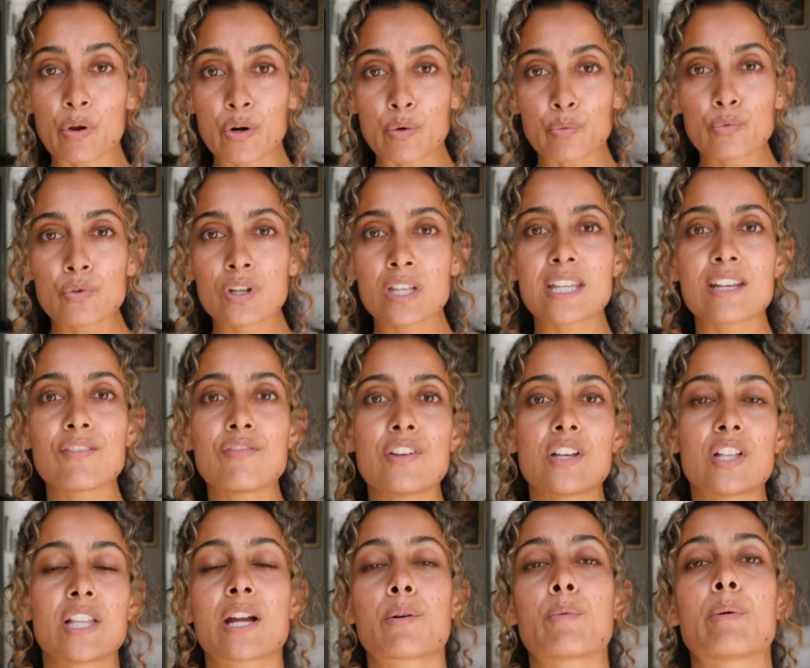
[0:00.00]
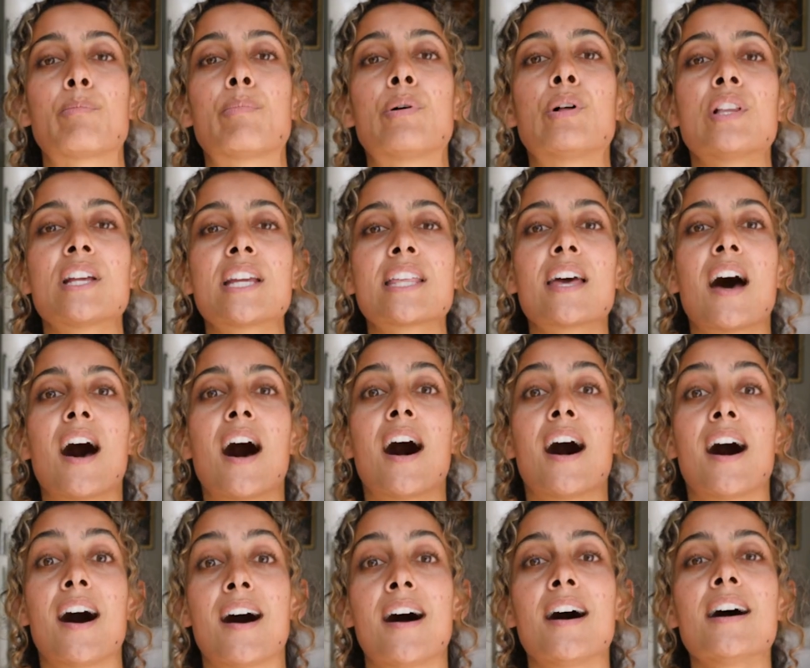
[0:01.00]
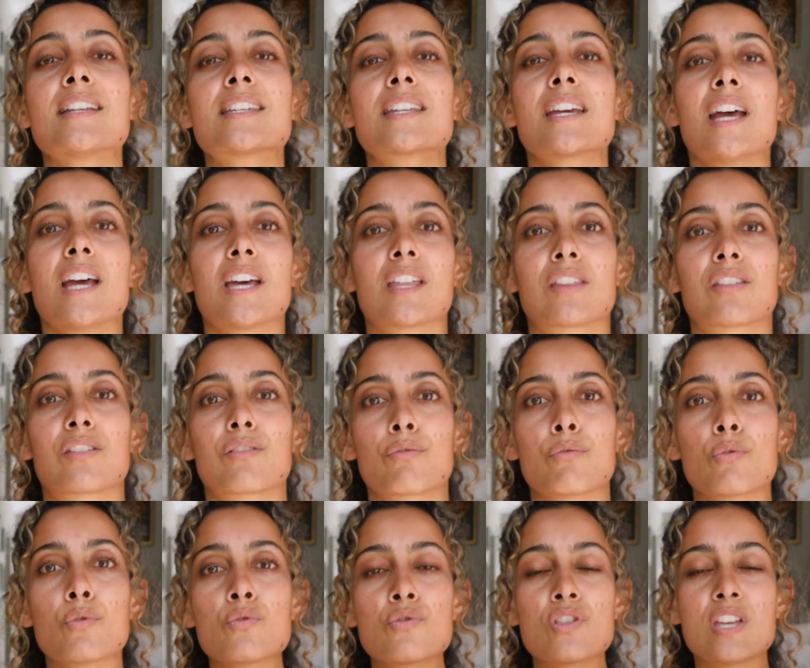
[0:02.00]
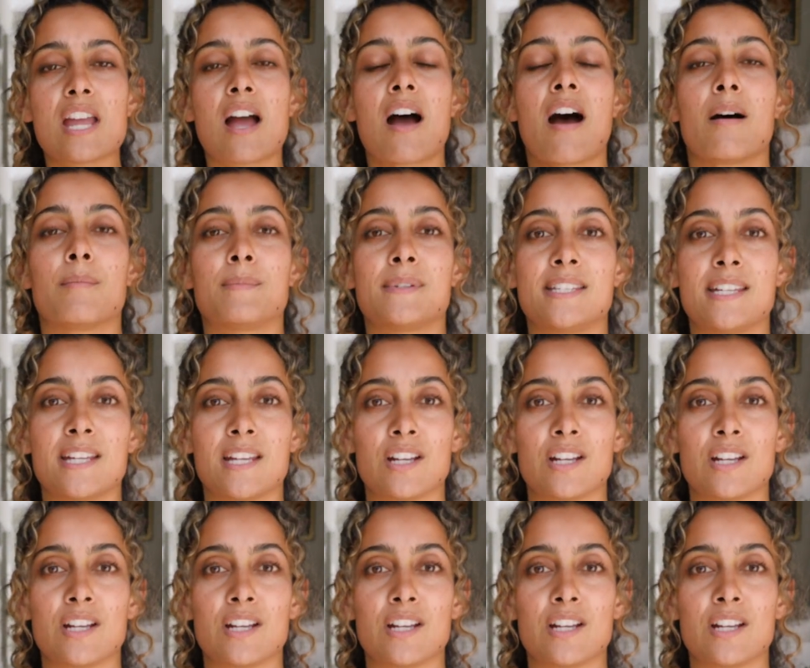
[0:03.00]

want to really feel like we're pulling the heart through the arms